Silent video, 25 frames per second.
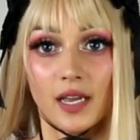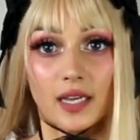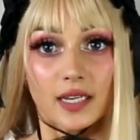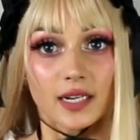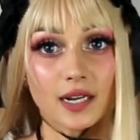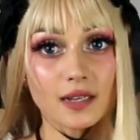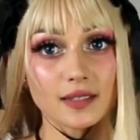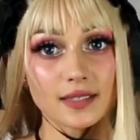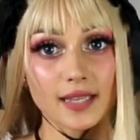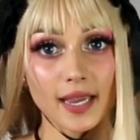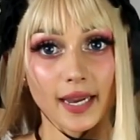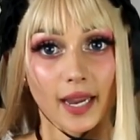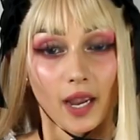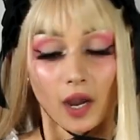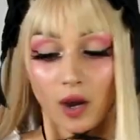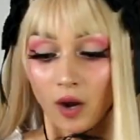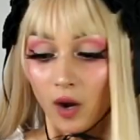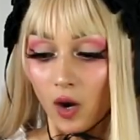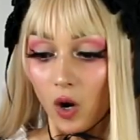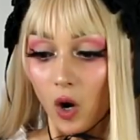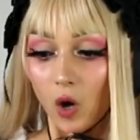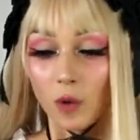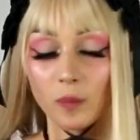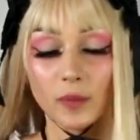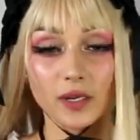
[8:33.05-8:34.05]
And I was like,
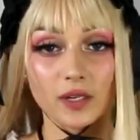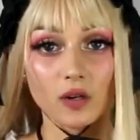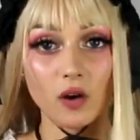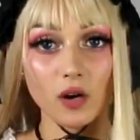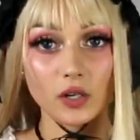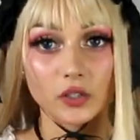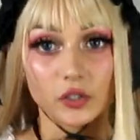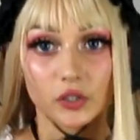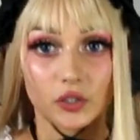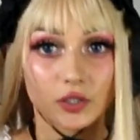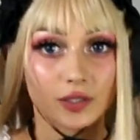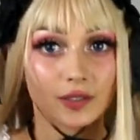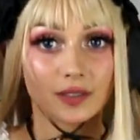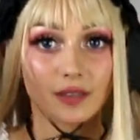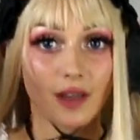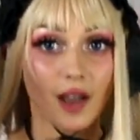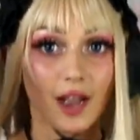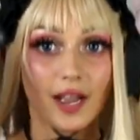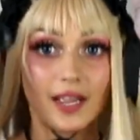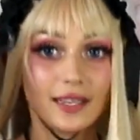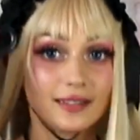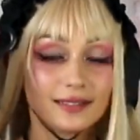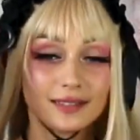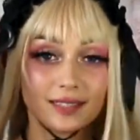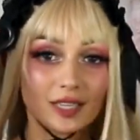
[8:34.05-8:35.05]
oh my gosh,
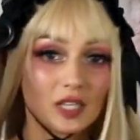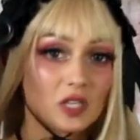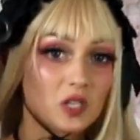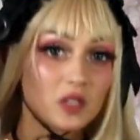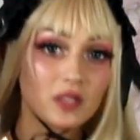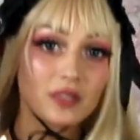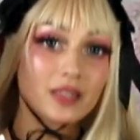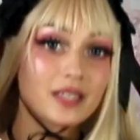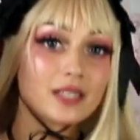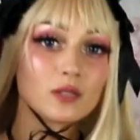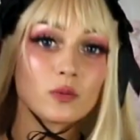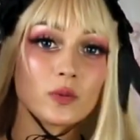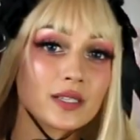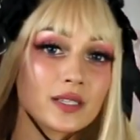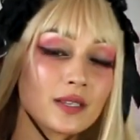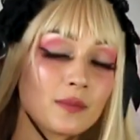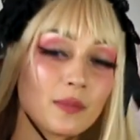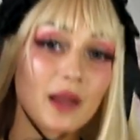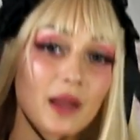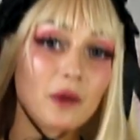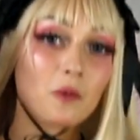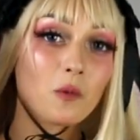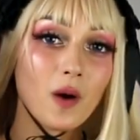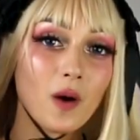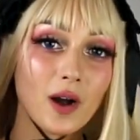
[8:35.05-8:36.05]
I, this was in
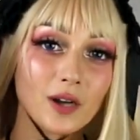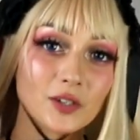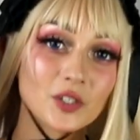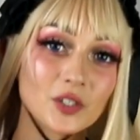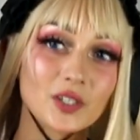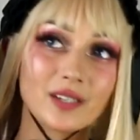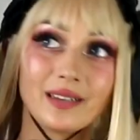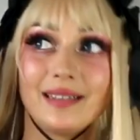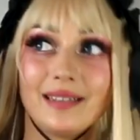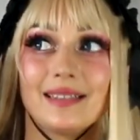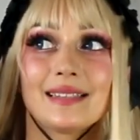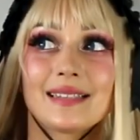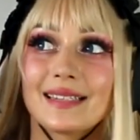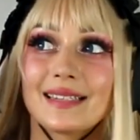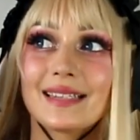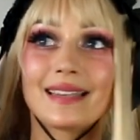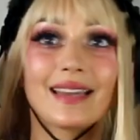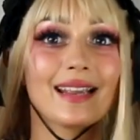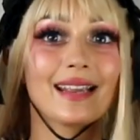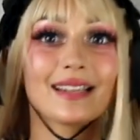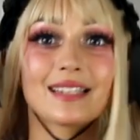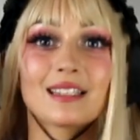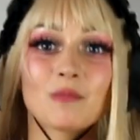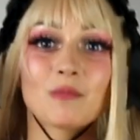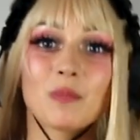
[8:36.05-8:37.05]
my watch list.
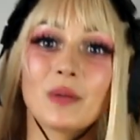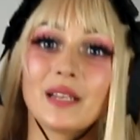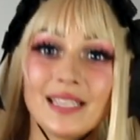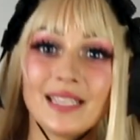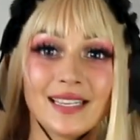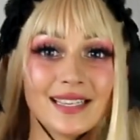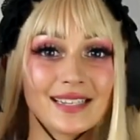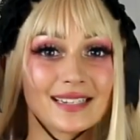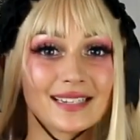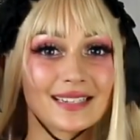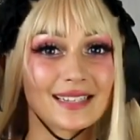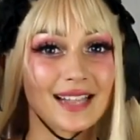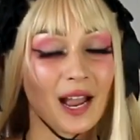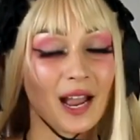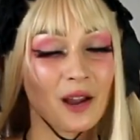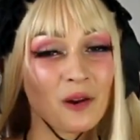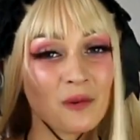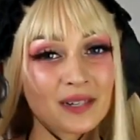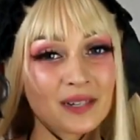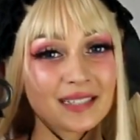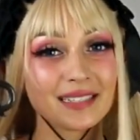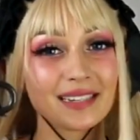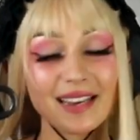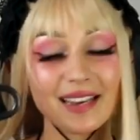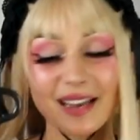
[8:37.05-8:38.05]
Yes, please. I
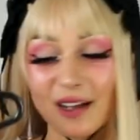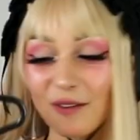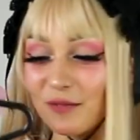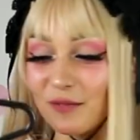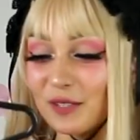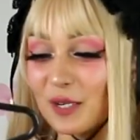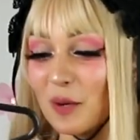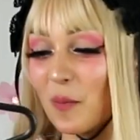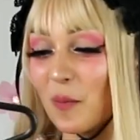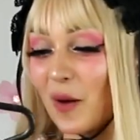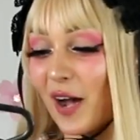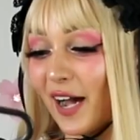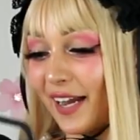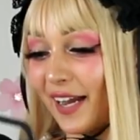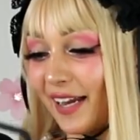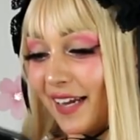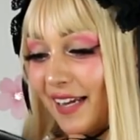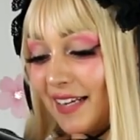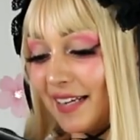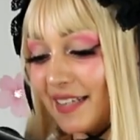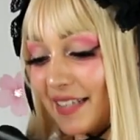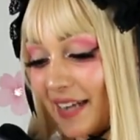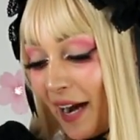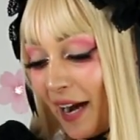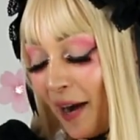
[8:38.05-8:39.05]
would love to buy
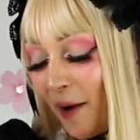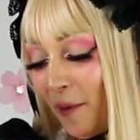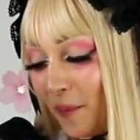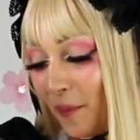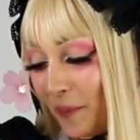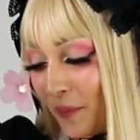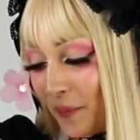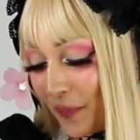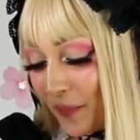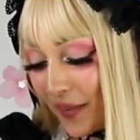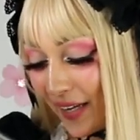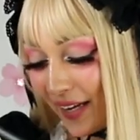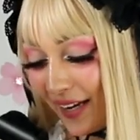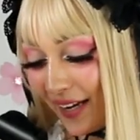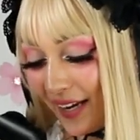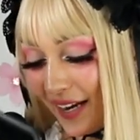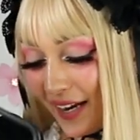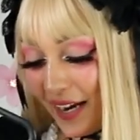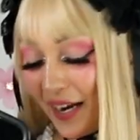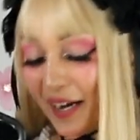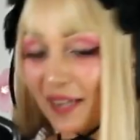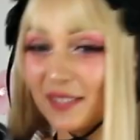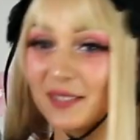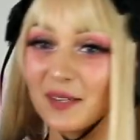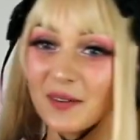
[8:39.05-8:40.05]
it. Um,
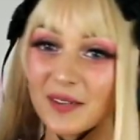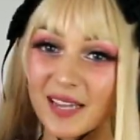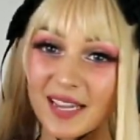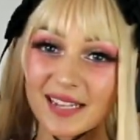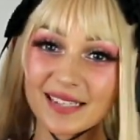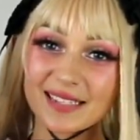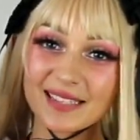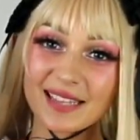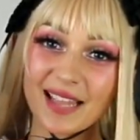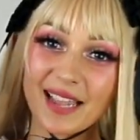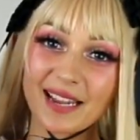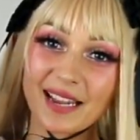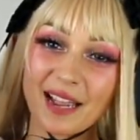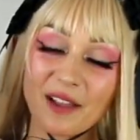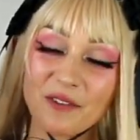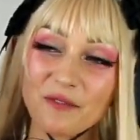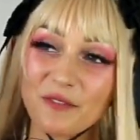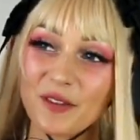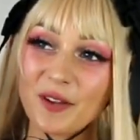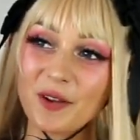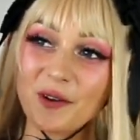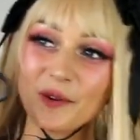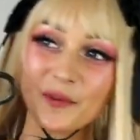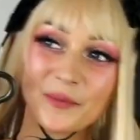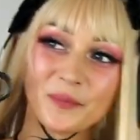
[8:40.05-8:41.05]
so yes, like I
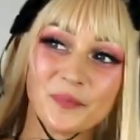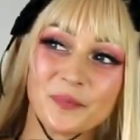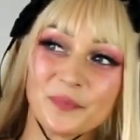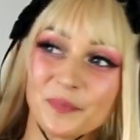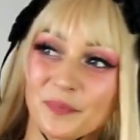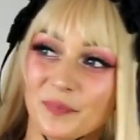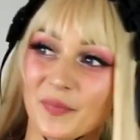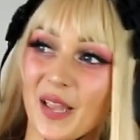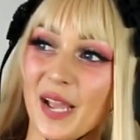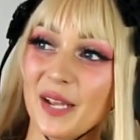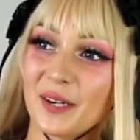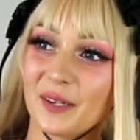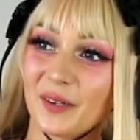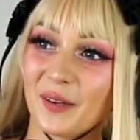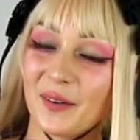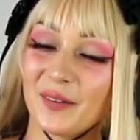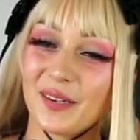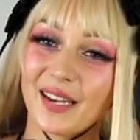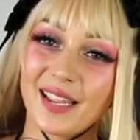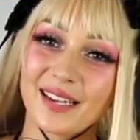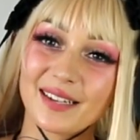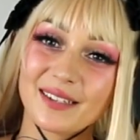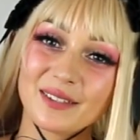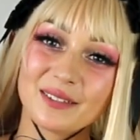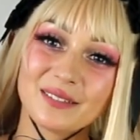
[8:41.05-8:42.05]
feel, I don't
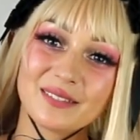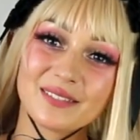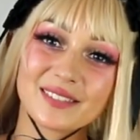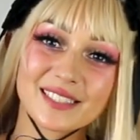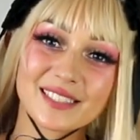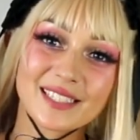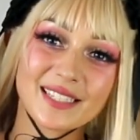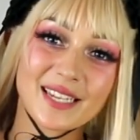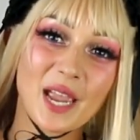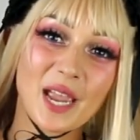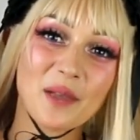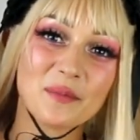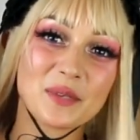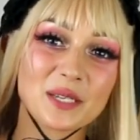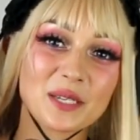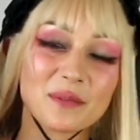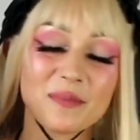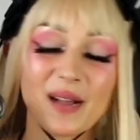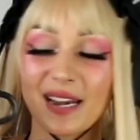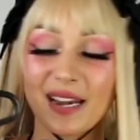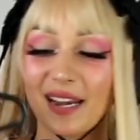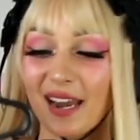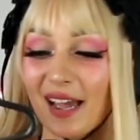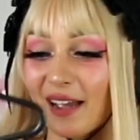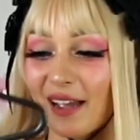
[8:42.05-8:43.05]
know, like she came into
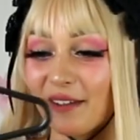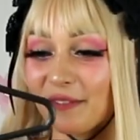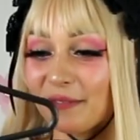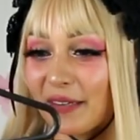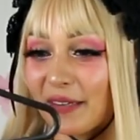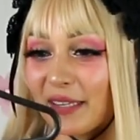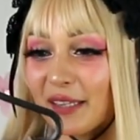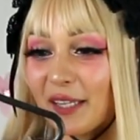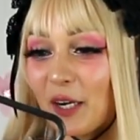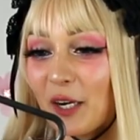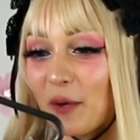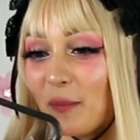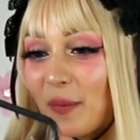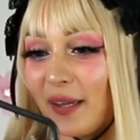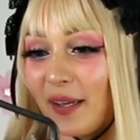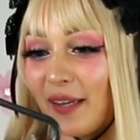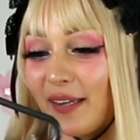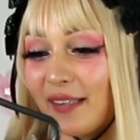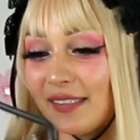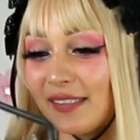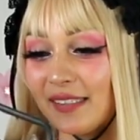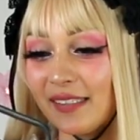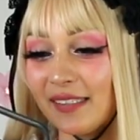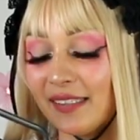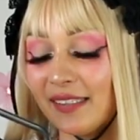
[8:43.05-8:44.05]
my life a little
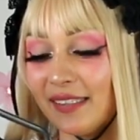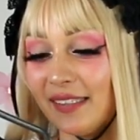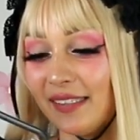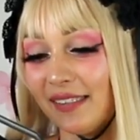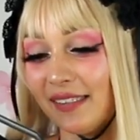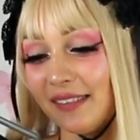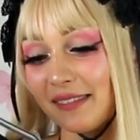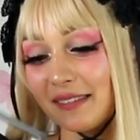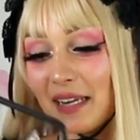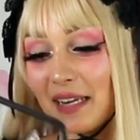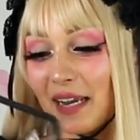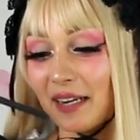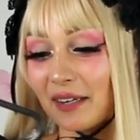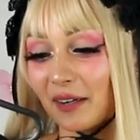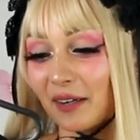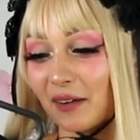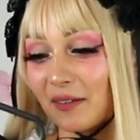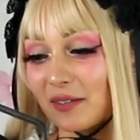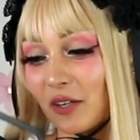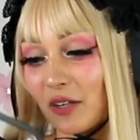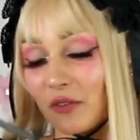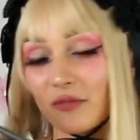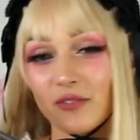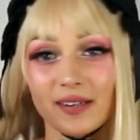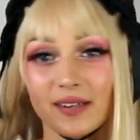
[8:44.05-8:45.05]
bit, I don't
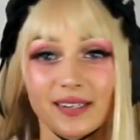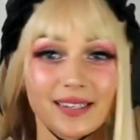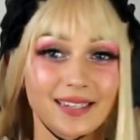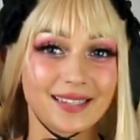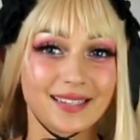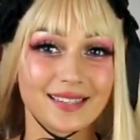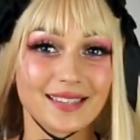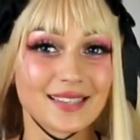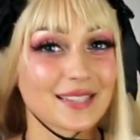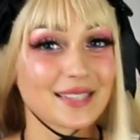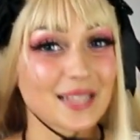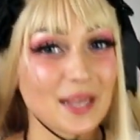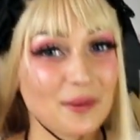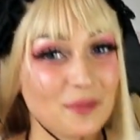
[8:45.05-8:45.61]
know, differently than